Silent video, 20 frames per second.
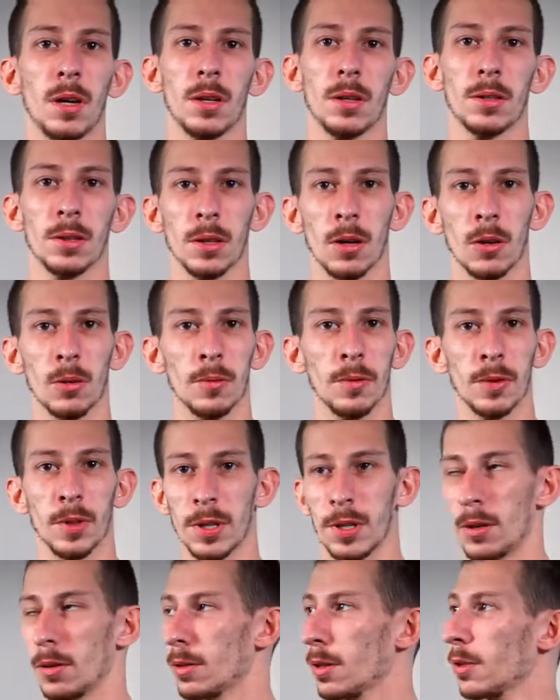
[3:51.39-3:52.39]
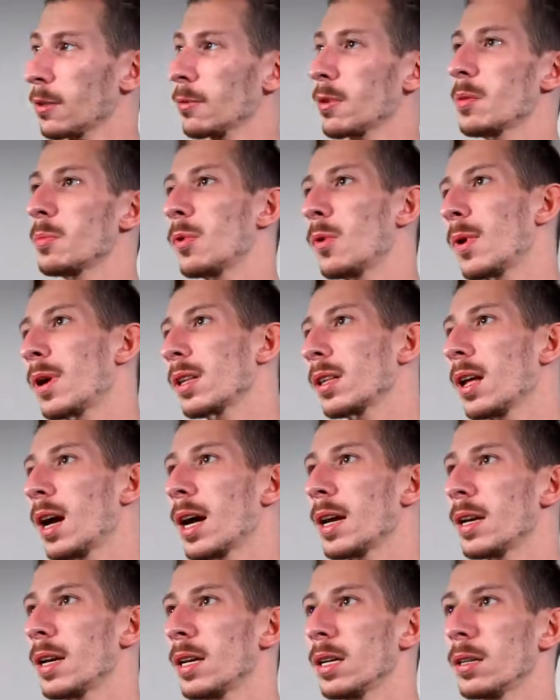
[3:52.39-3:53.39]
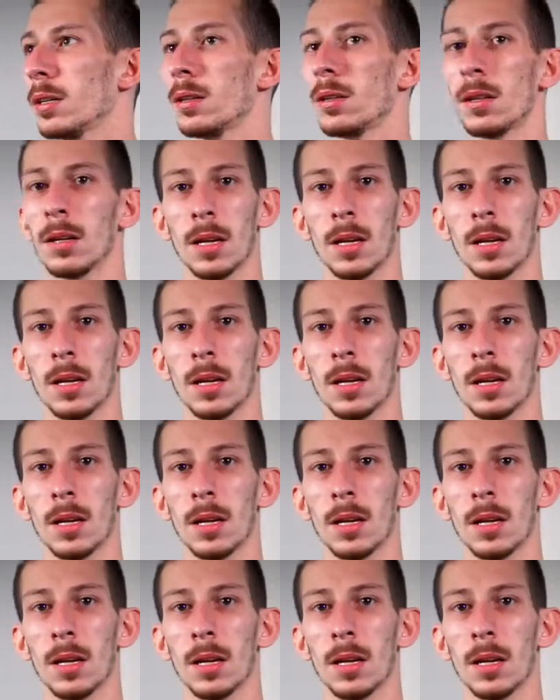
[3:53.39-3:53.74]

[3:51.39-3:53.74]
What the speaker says: So hopefully, the 3-point lighting